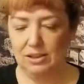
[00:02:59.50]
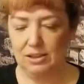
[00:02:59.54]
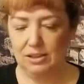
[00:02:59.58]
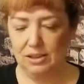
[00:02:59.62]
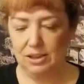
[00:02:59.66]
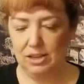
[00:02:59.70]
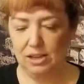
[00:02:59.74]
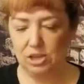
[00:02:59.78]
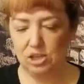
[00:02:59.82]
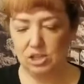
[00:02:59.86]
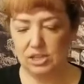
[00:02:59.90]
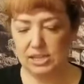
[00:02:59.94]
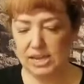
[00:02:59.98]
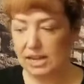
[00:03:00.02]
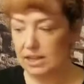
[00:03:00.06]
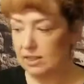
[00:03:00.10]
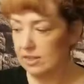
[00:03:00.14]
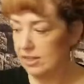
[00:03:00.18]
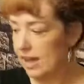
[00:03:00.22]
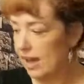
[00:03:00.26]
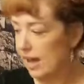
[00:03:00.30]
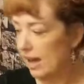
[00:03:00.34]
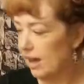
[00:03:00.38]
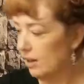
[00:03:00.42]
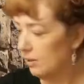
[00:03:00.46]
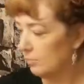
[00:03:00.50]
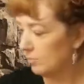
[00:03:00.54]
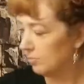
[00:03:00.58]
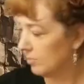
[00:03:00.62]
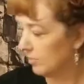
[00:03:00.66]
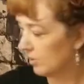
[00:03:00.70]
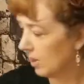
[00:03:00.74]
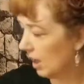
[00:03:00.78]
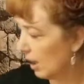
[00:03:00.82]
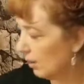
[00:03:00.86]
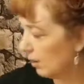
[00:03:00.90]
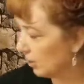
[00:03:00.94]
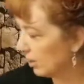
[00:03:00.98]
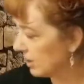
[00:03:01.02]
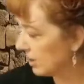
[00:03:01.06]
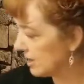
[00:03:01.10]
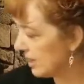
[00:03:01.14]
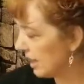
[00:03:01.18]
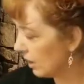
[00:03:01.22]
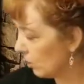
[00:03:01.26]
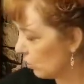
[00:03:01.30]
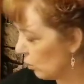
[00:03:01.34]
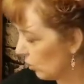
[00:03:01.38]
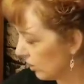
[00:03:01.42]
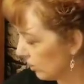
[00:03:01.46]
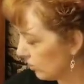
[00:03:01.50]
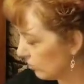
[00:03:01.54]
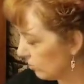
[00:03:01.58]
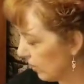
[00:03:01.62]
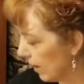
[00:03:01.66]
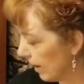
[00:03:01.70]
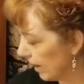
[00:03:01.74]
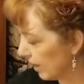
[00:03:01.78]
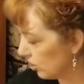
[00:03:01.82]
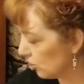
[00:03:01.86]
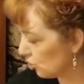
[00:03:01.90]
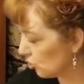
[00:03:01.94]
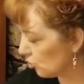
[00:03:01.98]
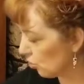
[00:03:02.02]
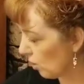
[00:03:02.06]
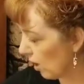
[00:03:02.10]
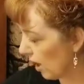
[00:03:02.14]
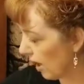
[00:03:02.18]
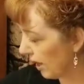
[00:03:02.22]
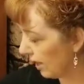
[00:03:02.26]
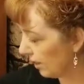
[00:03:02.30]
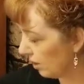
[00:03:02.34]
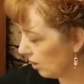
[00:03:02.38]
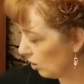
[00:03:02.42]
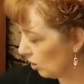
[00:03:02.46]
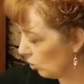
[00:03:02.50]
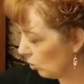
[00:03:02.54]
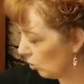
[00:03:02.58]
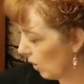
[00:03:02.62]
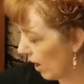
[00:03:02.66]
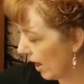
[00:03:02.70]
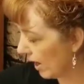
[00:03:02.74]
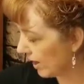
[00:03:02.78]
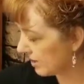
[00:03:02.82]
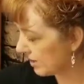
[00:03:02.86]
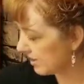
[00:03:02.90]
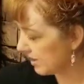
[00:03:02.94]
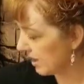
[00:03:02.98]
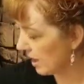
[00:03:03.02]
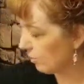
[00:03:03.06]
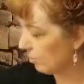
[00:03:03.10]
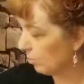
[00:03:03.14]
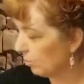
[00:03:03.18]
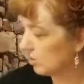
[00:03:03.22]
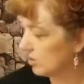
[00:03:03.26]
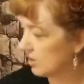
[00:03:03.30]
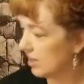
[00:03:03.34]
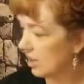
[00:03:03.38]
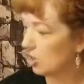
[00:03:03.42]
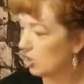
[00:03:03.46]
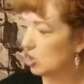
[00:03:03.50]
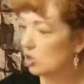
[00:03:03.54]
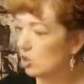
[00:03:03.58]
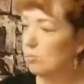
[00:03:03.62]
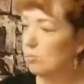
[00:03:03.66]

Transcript: I just take that. I'm going to take one of my dried wax samples. They just